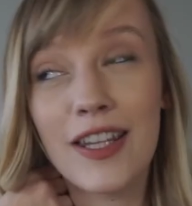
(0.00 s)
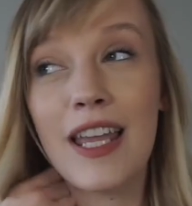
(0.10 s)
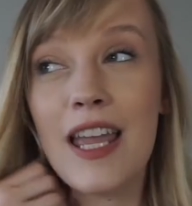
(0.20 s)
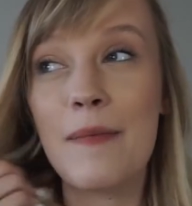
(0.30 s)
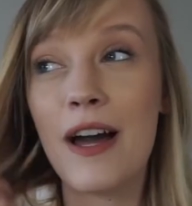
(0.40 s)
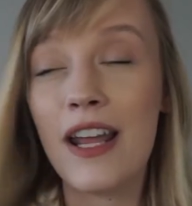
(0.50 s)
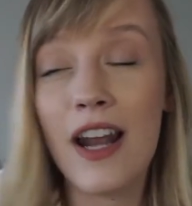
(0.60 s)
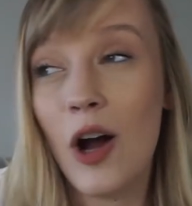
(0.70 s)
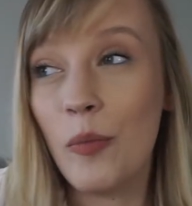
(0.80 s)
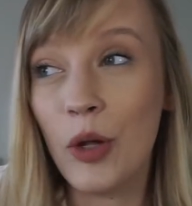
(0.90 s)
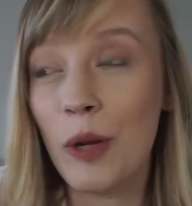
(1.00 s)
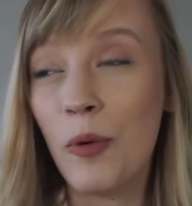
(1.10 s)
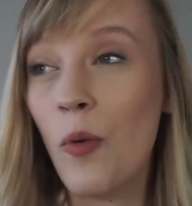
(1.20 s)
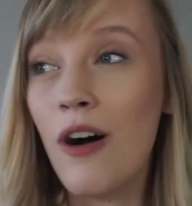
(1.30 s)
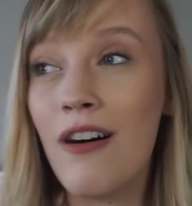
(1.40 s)
thinking about it, I'll put up a
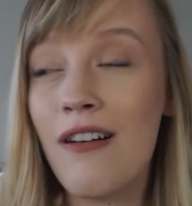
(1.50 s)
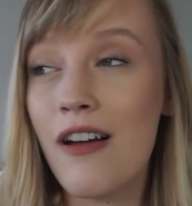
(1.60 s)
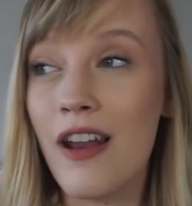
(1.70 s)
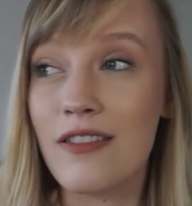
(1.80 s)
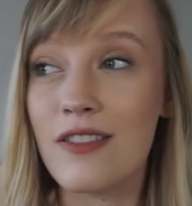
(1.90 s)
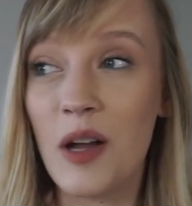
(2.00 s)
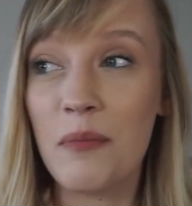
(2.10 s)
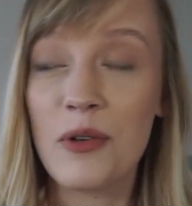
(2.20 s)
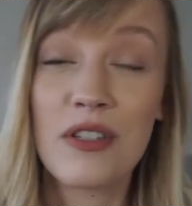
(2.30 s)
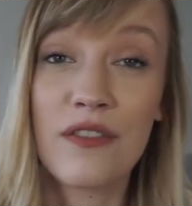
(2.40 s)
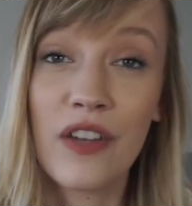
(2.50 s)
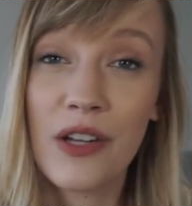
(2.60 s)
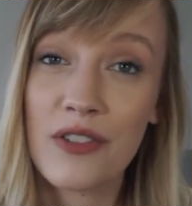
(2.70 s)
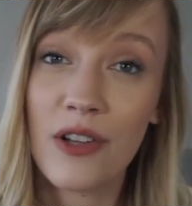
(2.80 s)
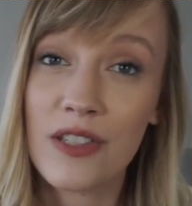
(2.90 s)
wall and I'll stop posting
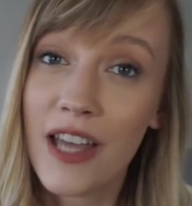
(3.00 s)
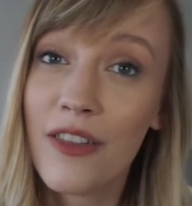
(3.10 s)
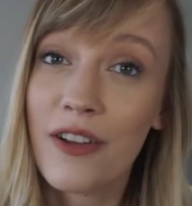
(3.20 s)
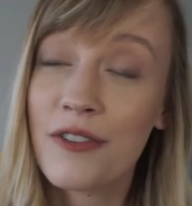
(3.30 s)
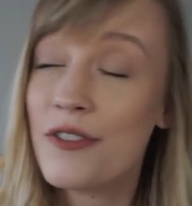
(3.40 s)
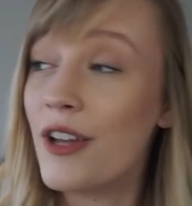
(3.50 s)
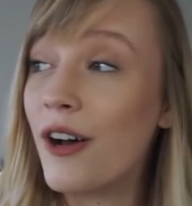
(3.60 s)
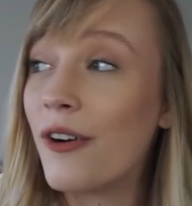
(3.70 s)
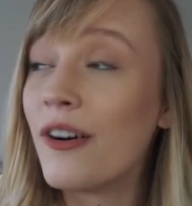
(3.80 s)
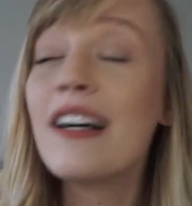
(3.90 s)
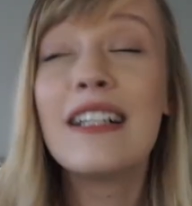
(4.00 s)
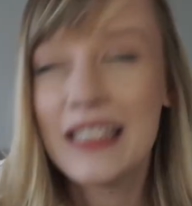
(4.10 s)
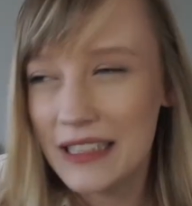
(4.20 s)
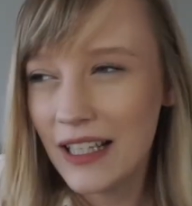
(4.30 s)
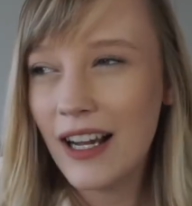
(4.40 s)
videos altogether. So
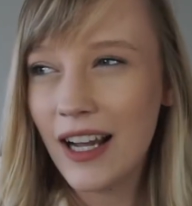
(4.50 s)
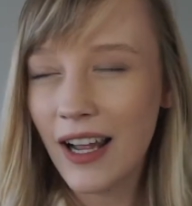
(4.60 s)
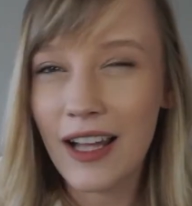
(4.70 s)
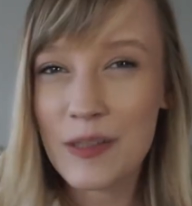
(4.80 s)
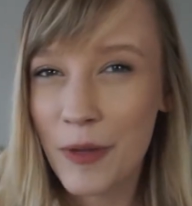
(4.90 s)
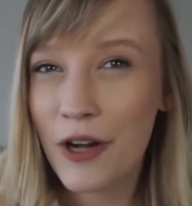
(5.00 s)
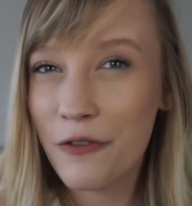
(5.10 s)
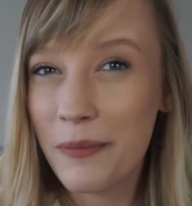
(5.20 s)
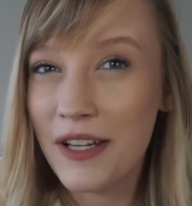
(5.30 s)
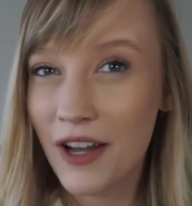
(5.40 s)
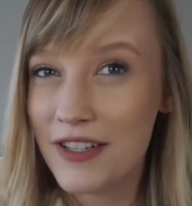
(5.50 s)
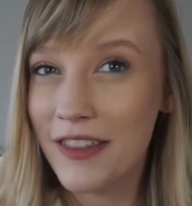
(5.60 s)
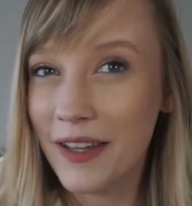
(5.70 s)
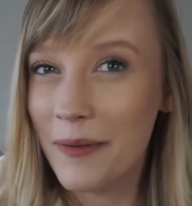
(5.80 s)
I, it's better for me not to think